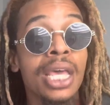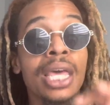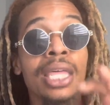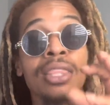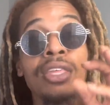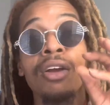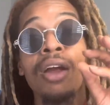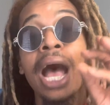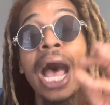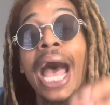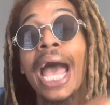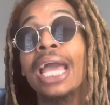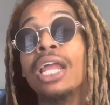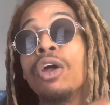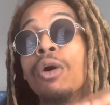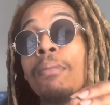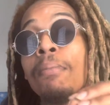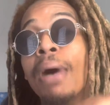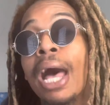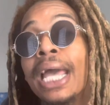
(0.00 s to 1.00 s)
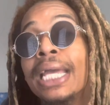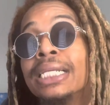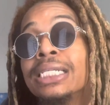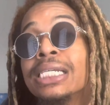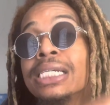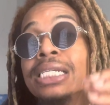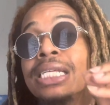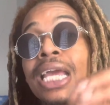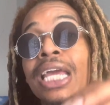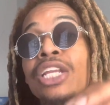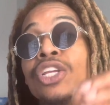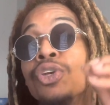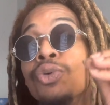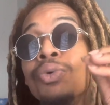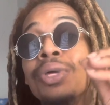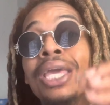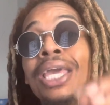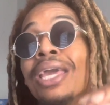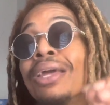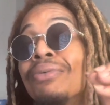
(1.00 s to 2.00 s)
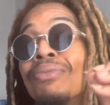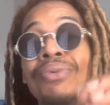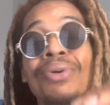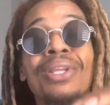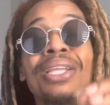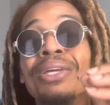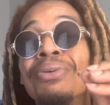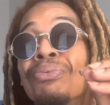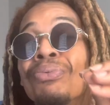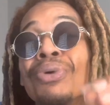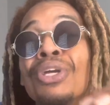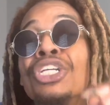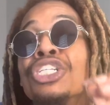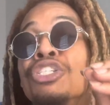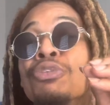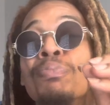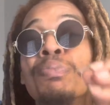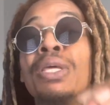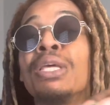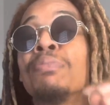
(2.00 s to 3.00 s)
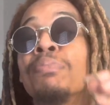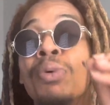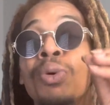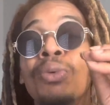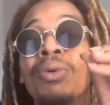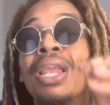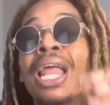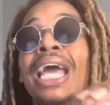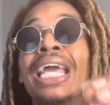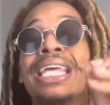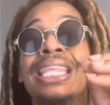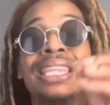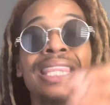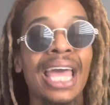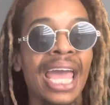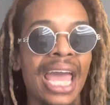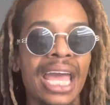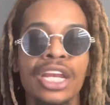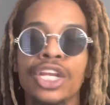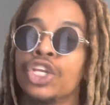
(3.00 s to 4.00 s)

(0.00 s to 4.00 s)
They're idle-minded, and you can't really reach people like that.